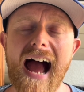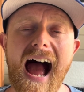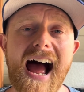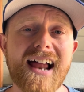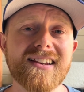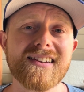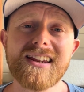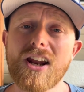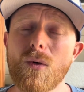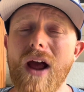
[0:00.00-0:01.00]
And,
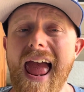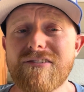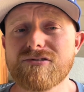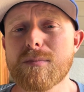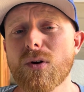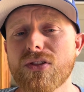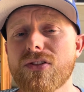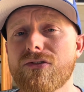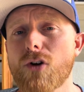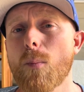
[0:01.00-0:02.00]
you know, every
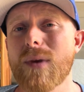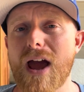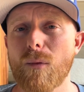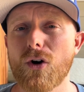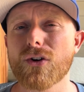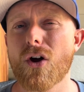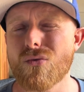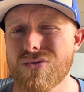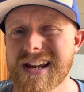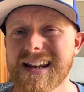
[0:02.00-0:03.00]
month from now on,
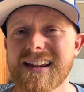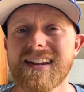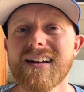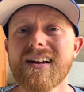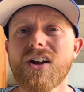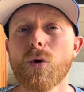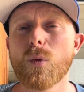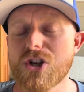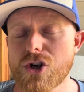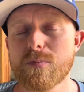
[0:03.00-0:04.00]
really,
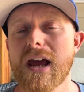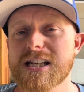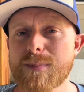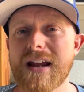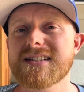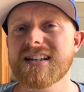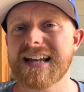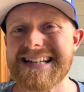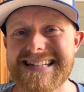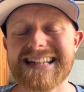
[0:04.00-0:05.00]
we should be
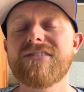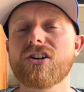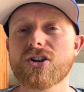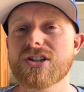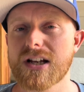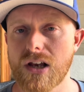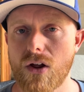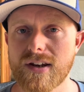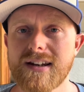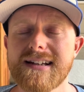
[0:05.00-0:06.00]
expecting a significant
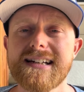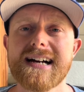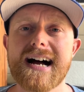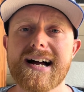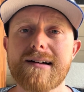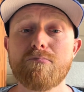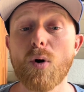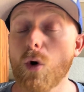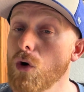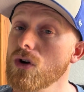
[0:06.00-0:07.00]
decline.
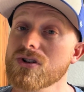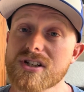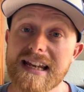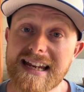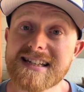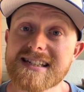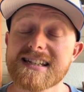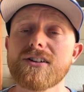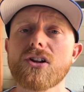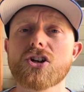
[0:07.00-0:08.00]
But August is
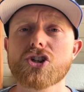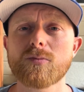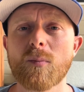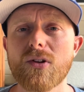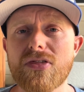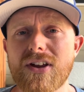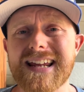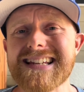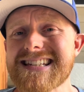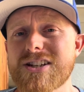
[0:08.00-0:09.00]
still a summer month and
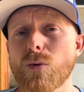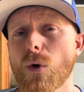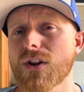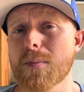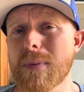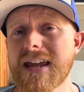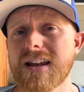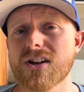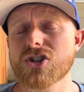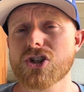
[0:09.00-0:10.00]
it is still one of the
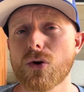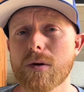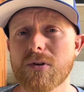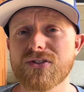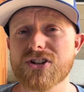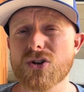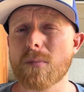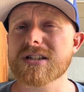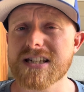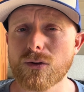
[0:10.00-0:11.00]
peak solar months. So
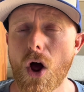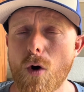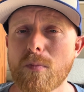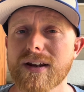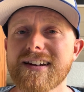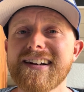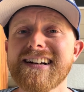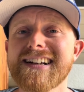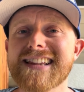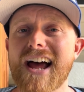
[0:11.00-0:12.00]
I'm still hoping
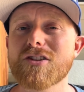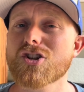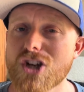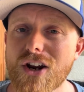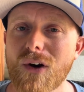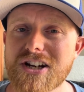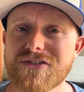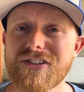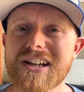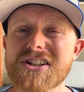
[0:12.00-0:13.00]
that the
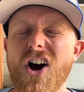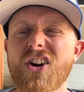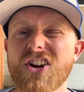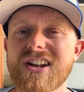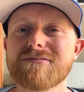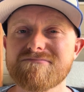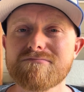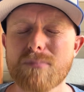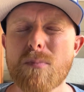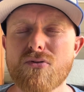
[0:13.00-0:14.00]
generation figures are going to
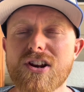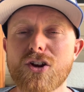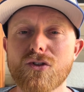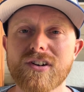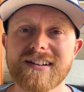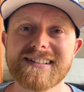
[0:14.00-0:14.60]
be pretty good.